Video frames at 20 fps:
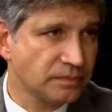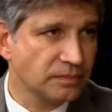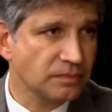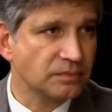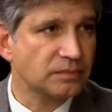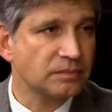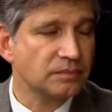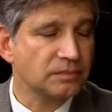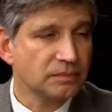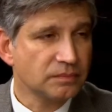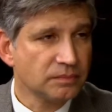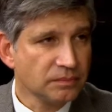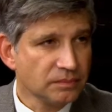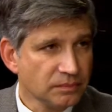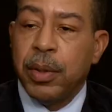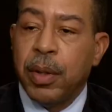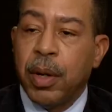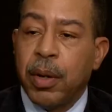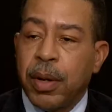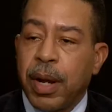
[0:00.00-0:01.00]
So we
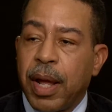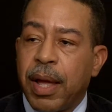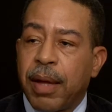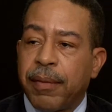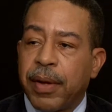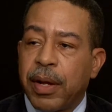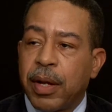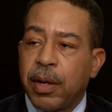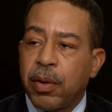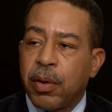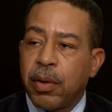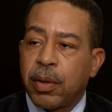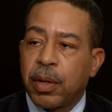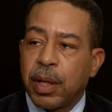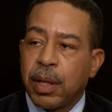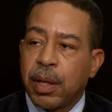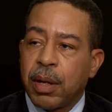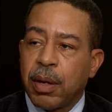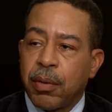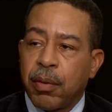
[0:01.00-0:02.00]
don't have a
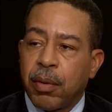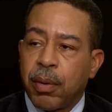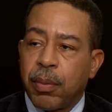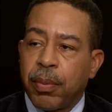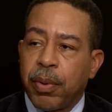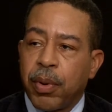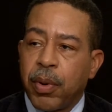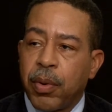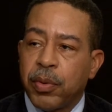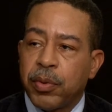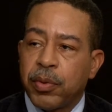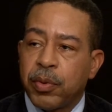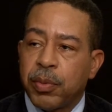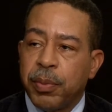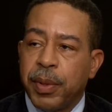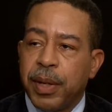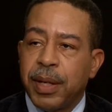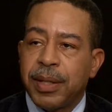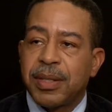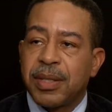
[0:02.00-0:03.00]
cookie cutter approach.
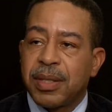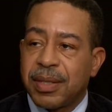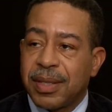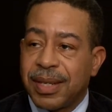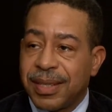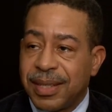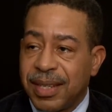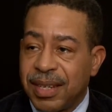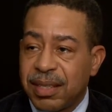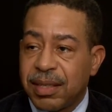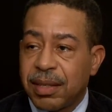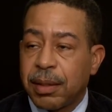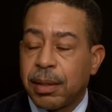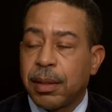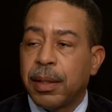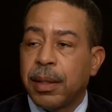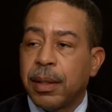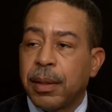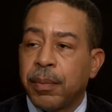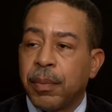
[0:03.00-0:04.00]
But
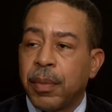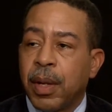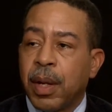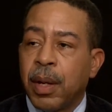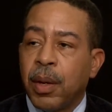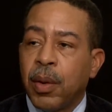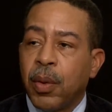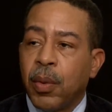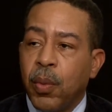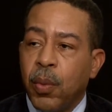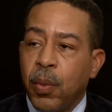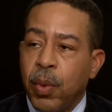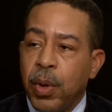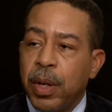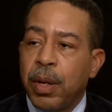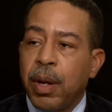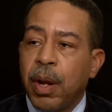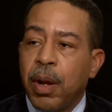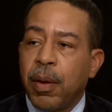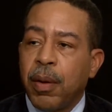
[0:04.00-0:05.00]
statistically, we
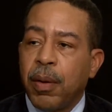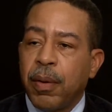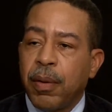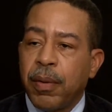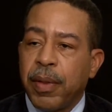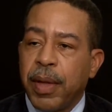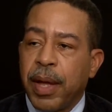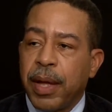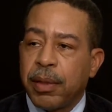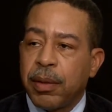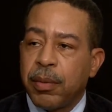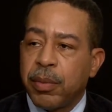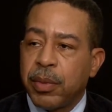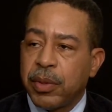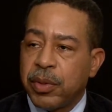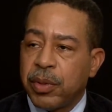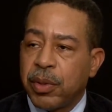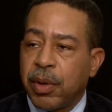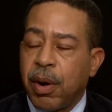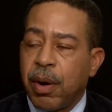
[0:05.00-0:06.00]
know that the
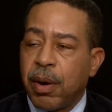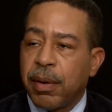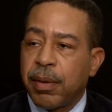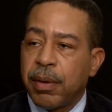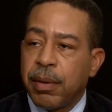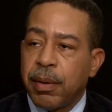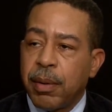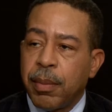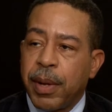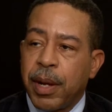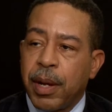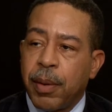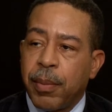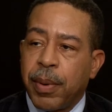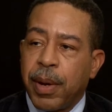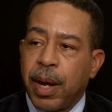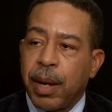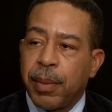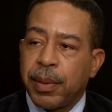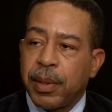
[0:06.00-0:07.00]
majority of the male
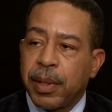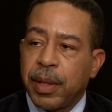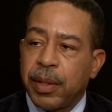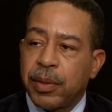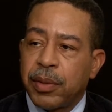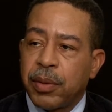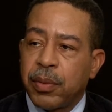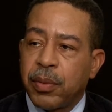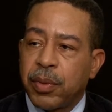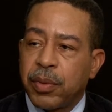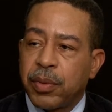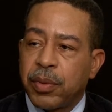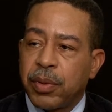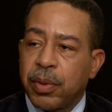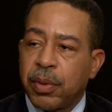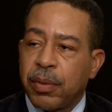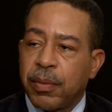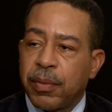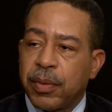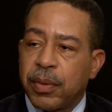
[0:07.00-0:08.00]
population we're
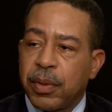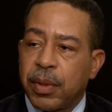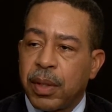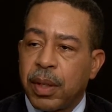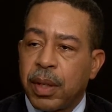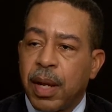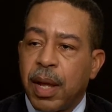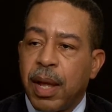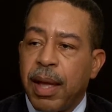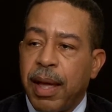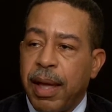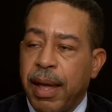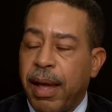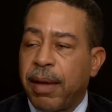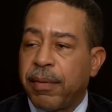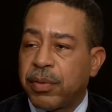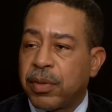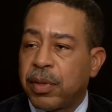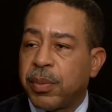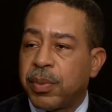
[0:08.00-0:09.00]
servicing
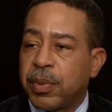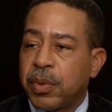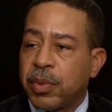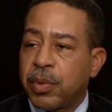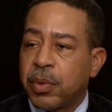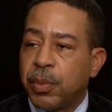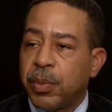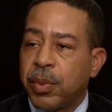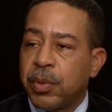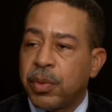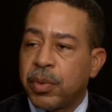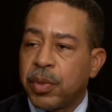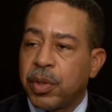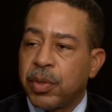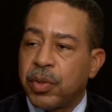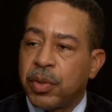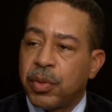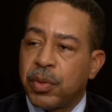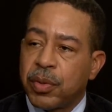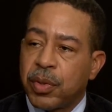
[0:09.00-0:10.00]
have substance abuse
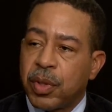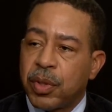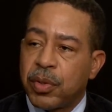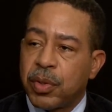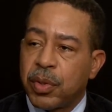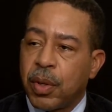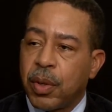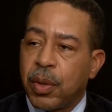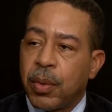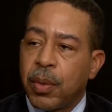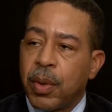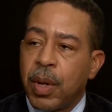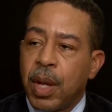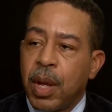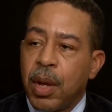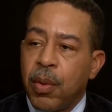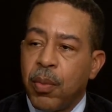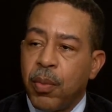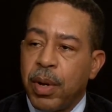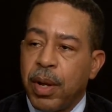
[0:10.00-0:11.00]
issues. And so
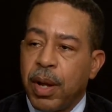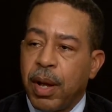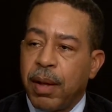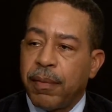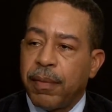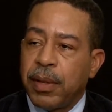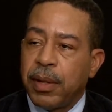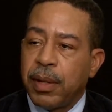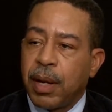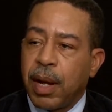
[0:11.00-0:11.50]
we have